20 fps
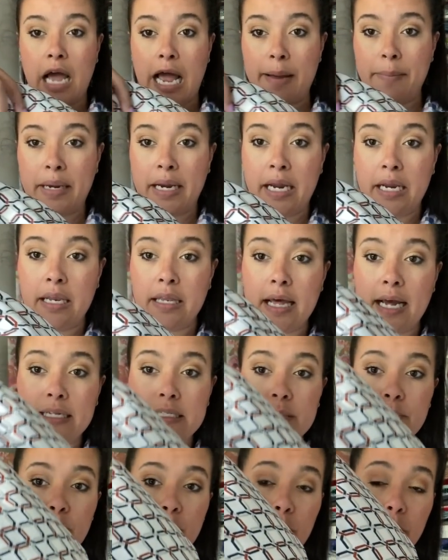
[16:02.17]
I mean,
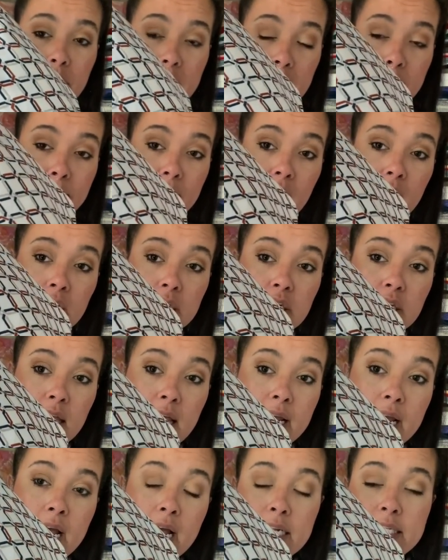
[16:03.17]
that's pretty much
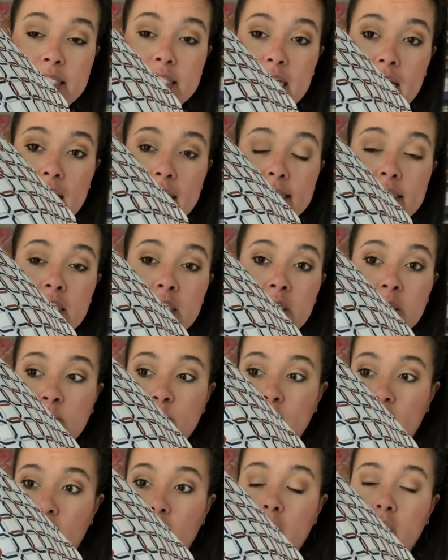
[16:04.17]
like a dead
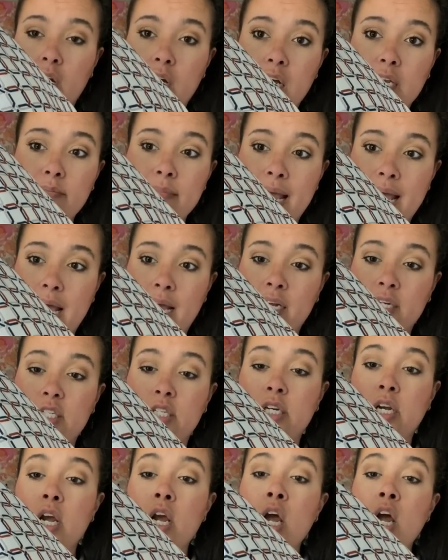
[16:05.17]
spot on
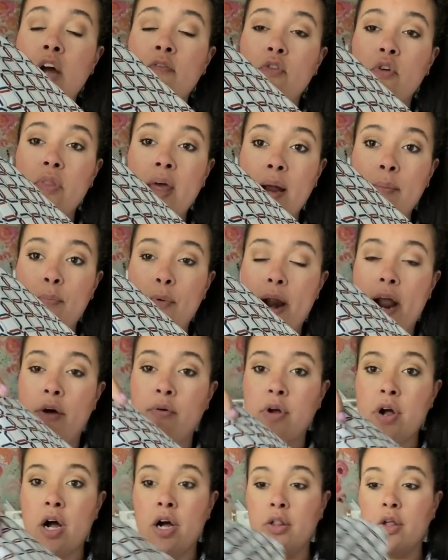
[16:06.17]
match for that
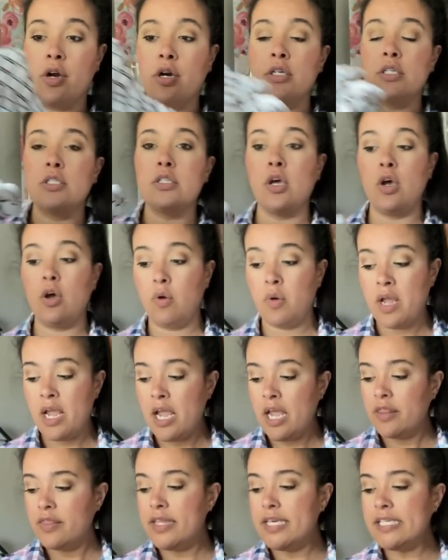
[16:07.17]
brown color. So
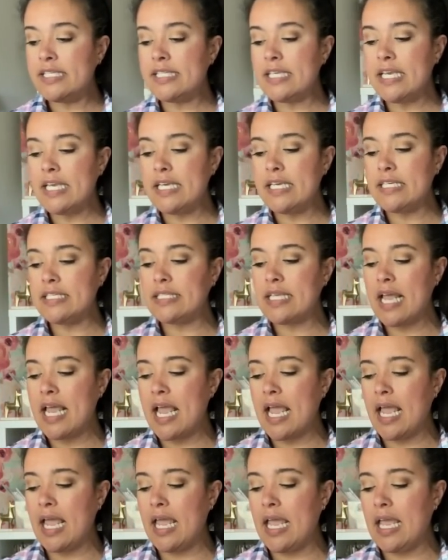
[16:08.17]
this is
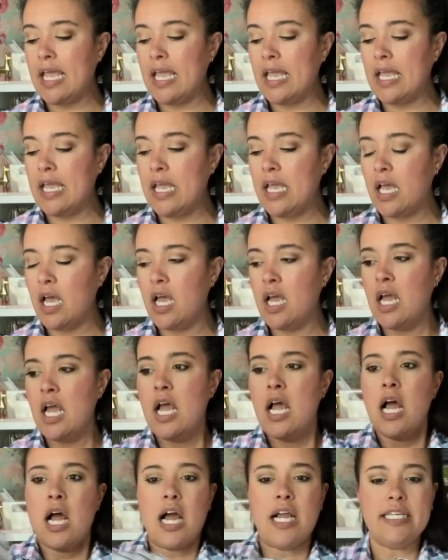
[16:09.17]
a,
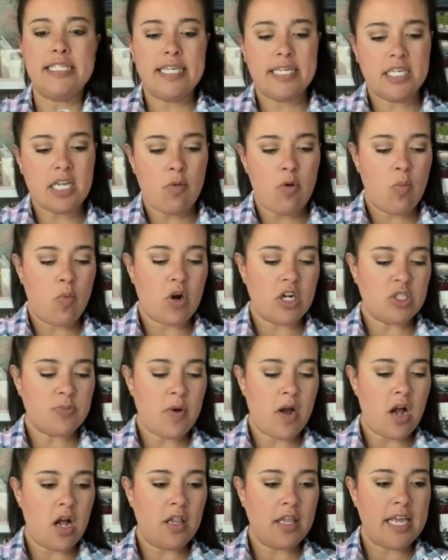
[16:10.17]
is it double brush
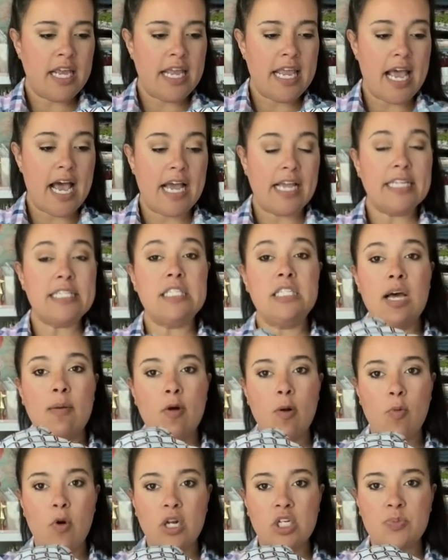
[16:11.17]
poly? Yeah, it's
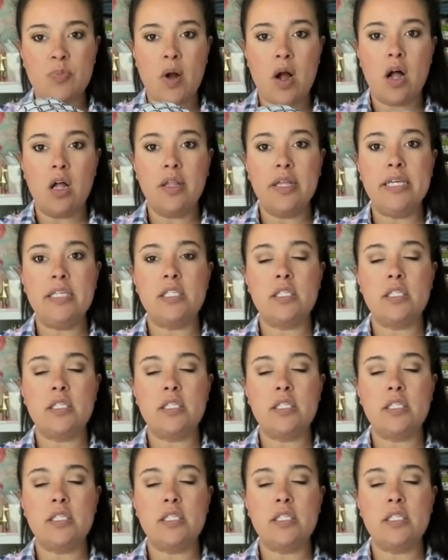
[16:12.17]
double brush poly.